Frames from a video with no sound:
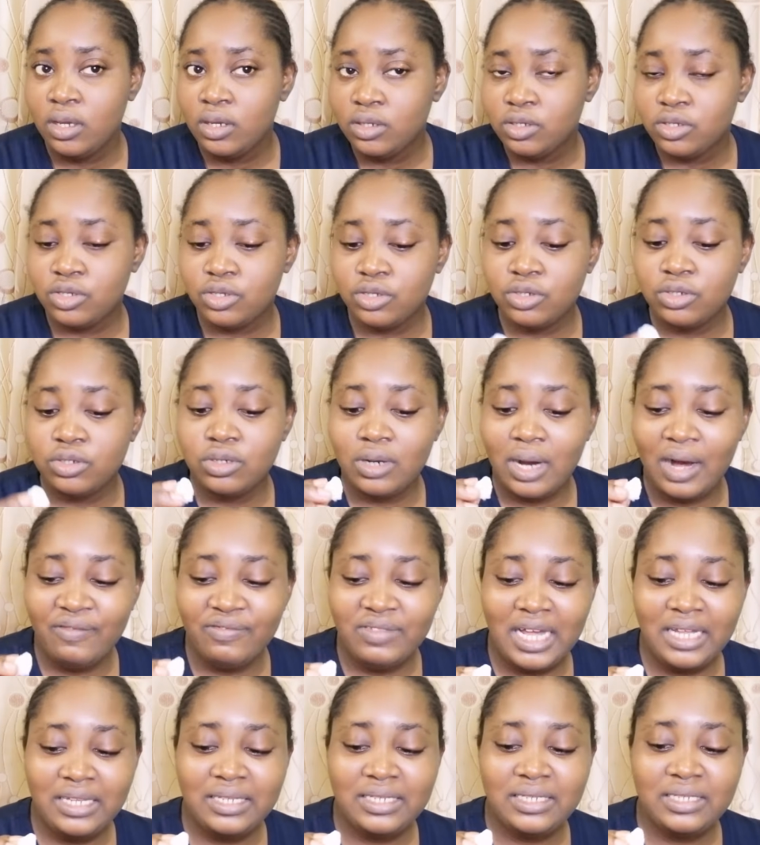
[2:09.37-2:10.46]
So
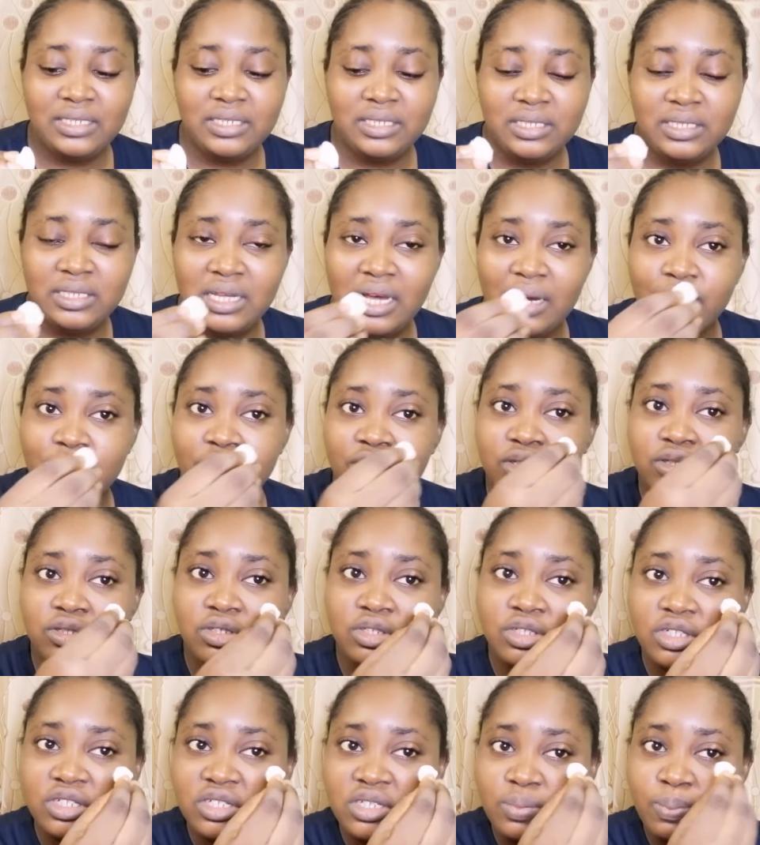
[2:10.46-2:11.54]
after this, I'm going
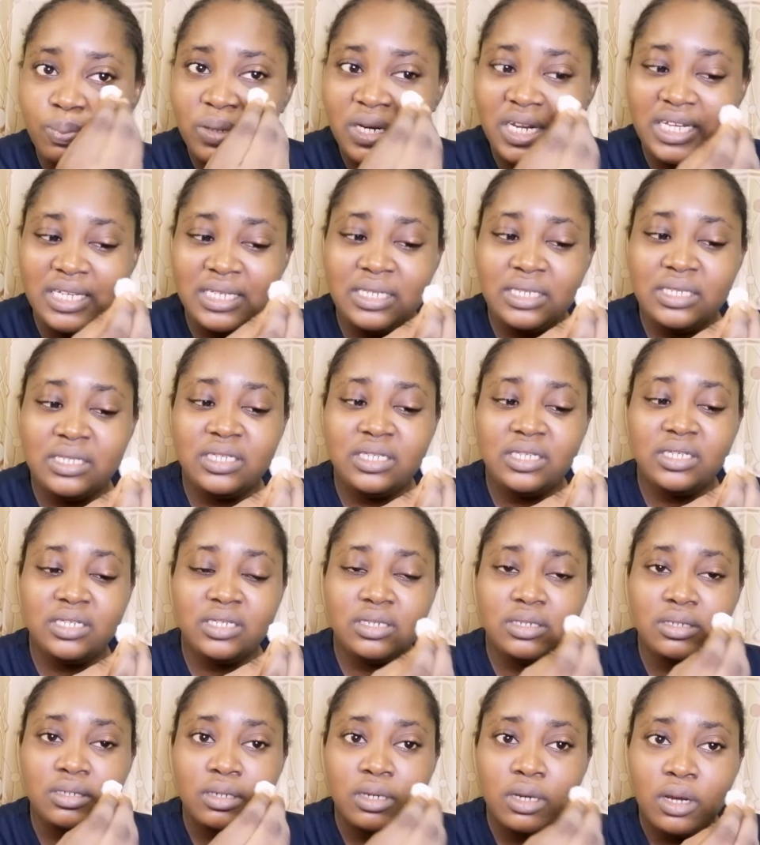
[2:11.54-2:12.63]
to just place
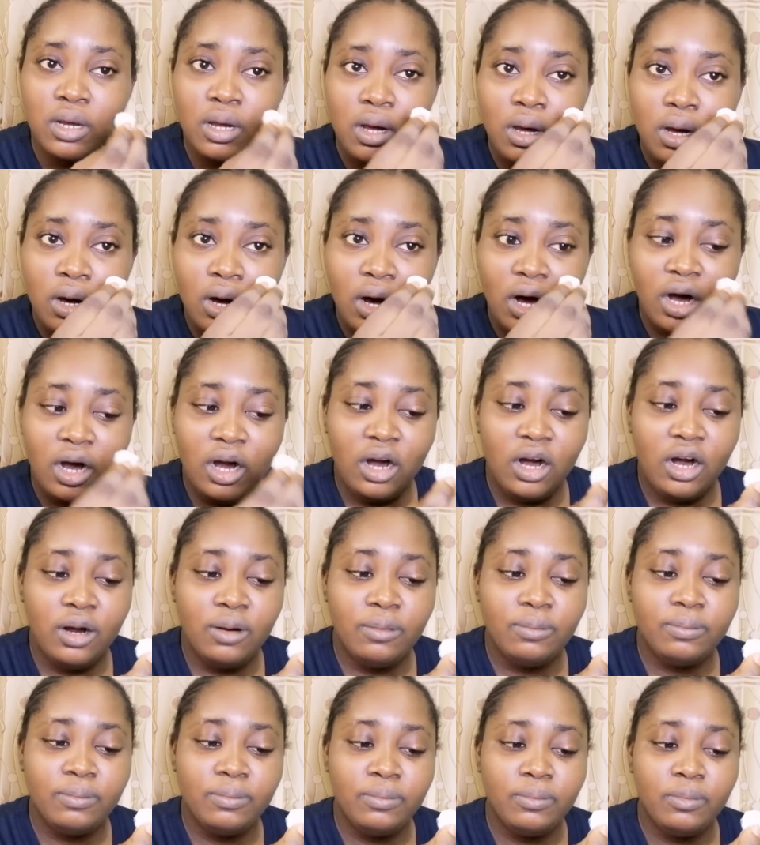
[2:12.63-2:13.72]
the
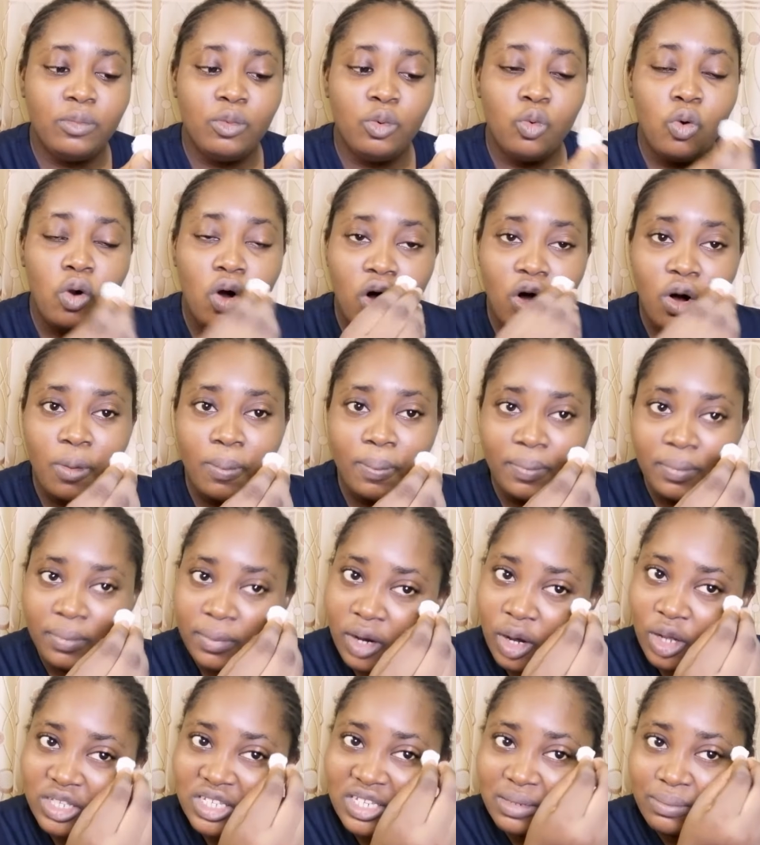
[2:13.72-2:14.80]
warm
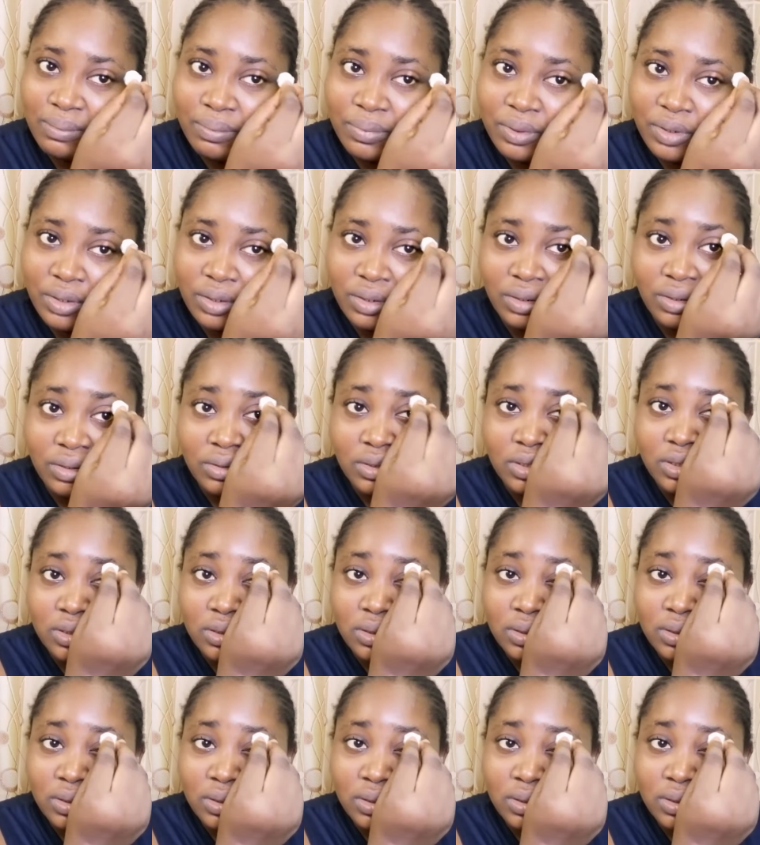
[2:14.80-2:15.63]
cotton ball